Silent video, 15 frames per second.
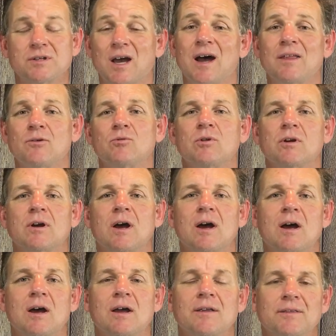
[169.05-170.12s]

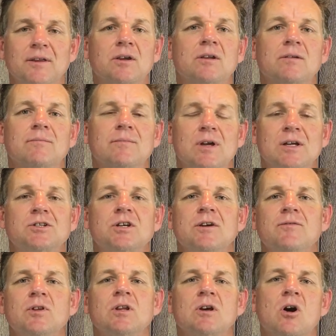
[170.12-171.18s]
are
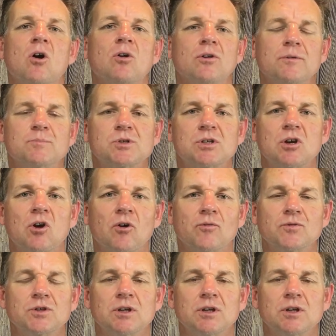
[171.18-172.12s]
achieving the goal themselves.